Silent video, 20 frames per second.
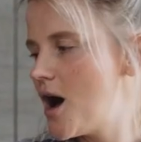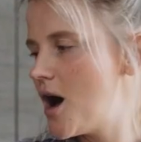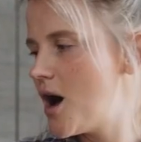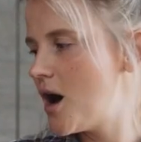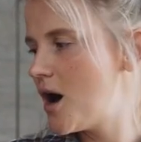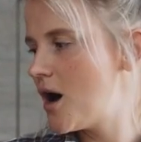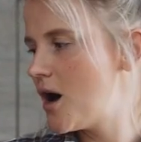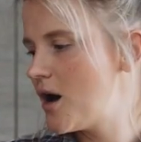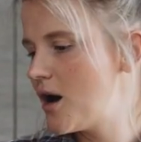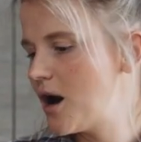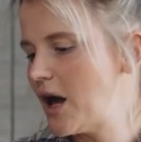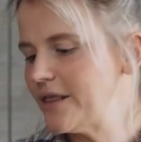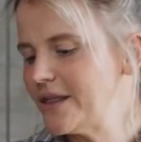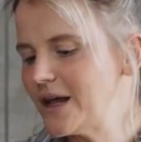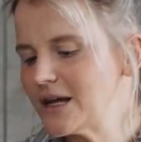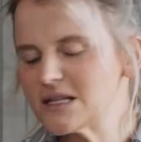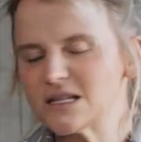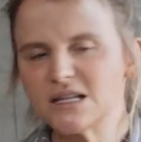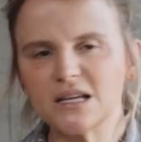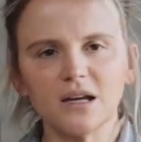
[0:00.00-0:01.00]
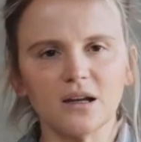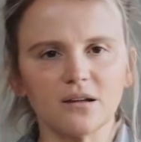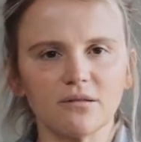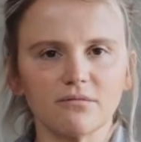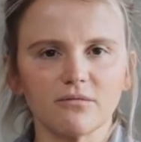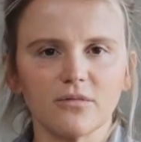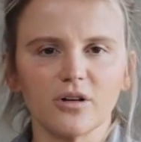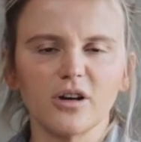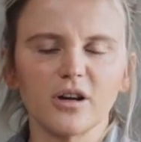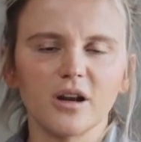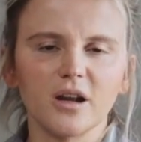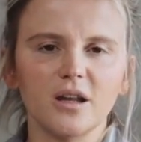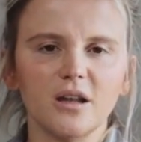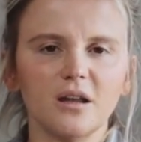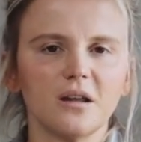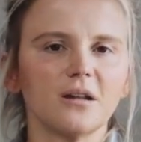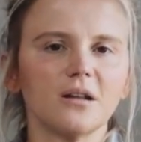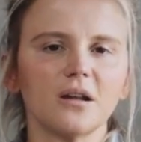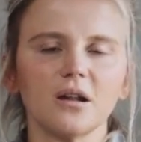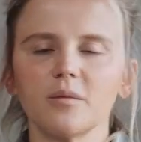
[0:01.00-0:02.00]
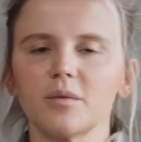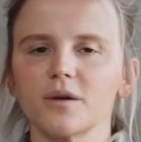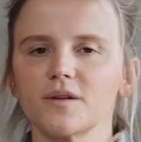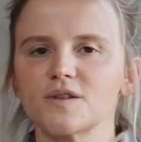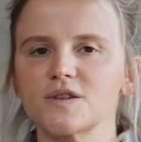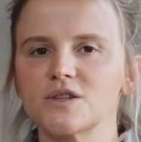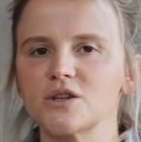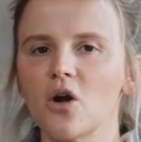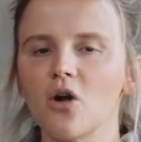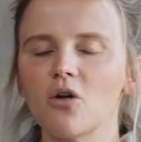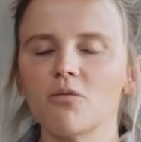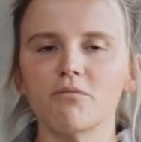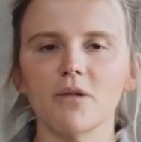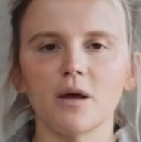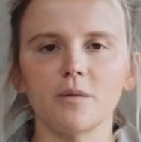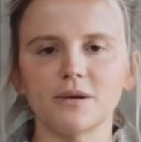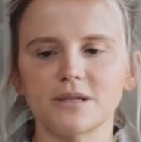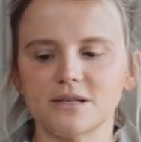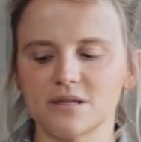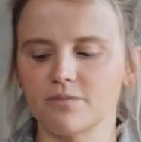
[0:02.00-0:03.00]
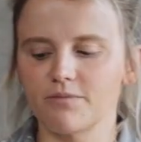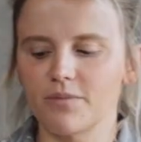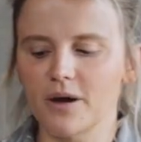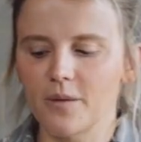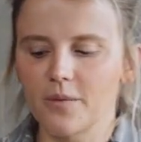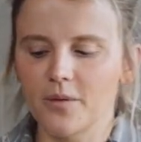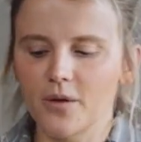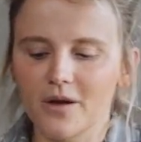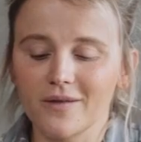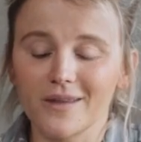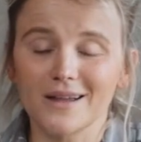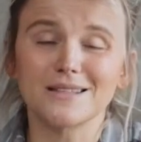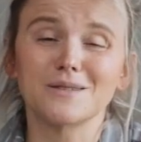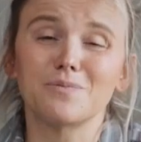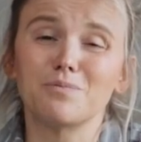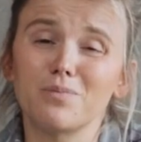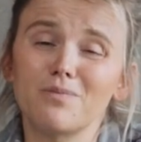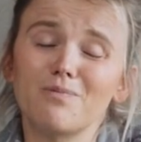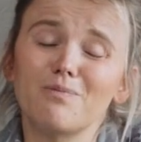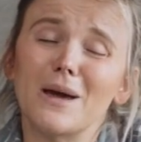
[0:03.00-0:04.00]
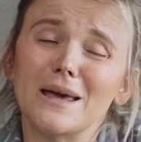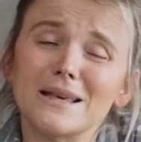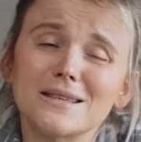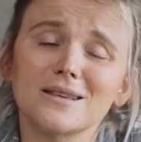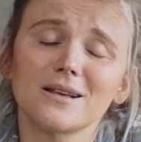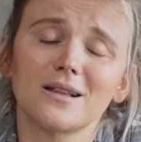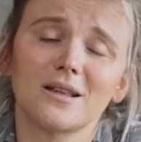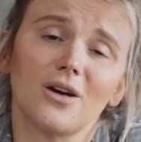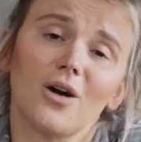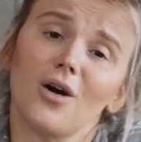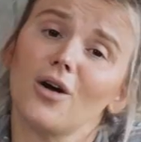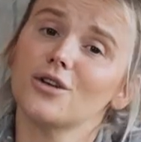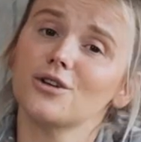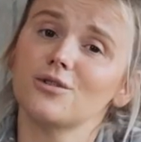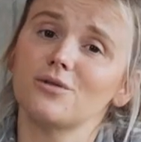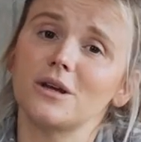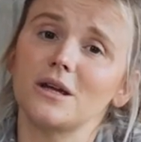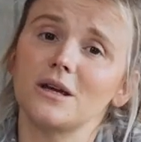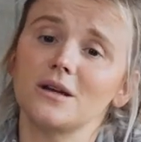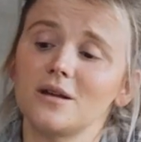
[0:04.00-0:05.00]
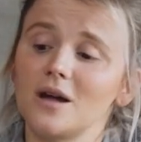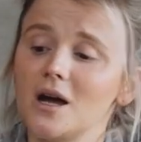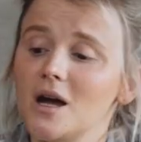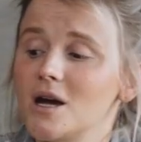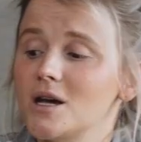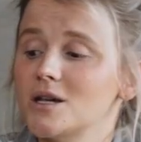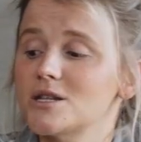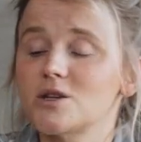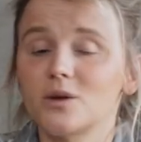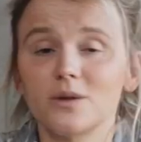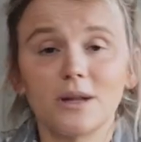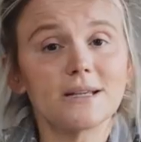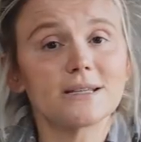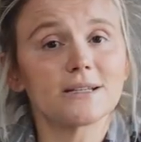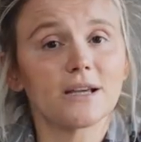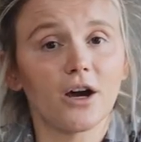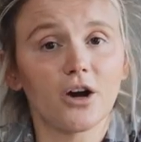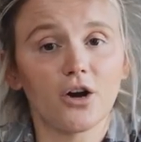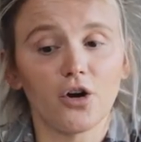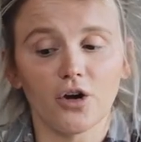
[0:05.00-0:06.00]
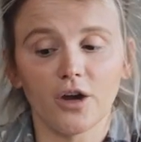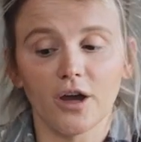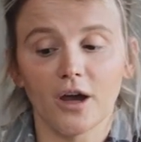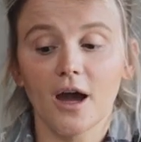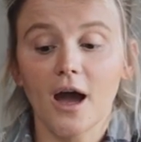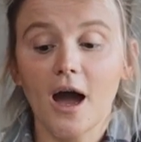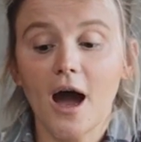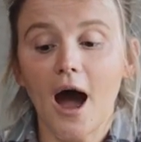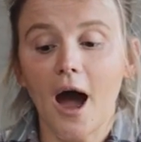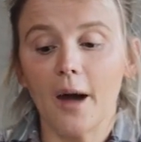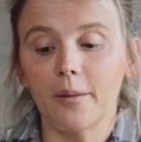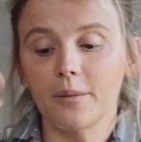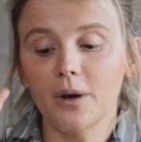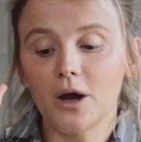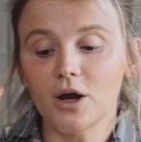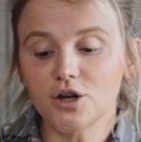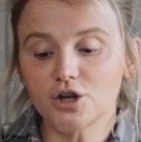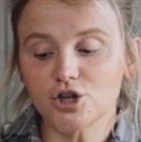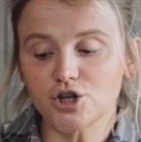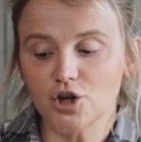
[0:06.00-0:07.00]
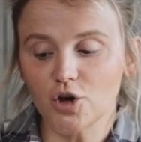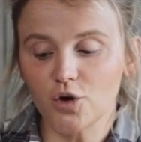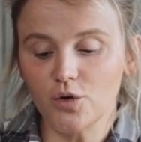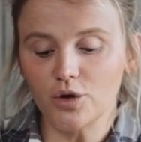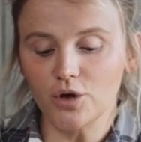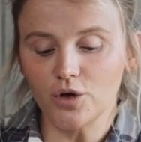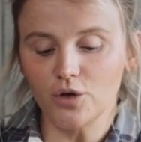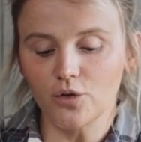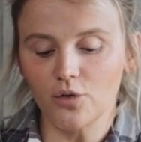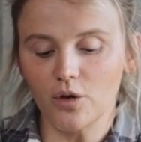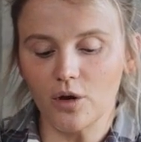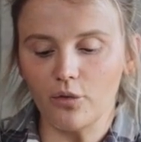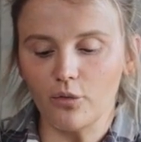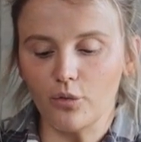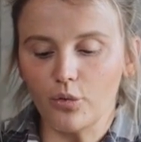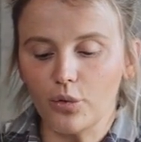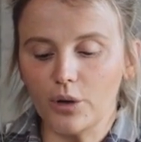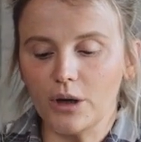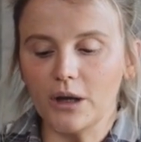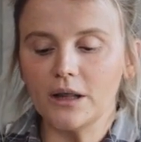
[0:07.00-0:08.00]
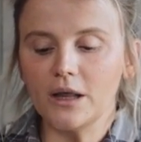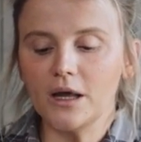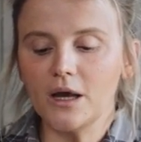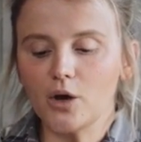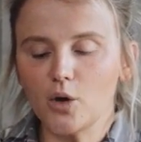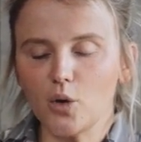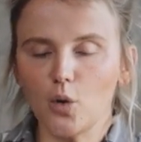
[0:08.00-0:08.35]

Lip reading: and that's it. We're gonna need a little bit of salt, maybe some pepper, and that's basically all you need. So let's get cooking. I'm gonna show you a really